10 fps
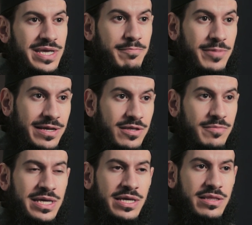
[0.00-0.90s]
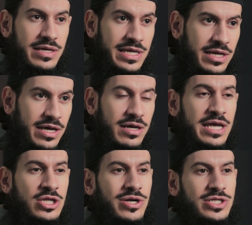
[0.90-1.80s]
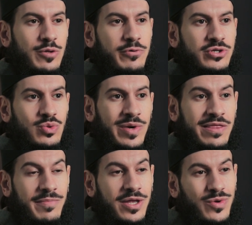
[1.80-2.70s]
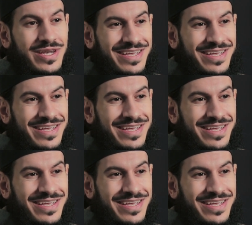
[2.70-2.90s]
He begged them, he tried to persuade them, and when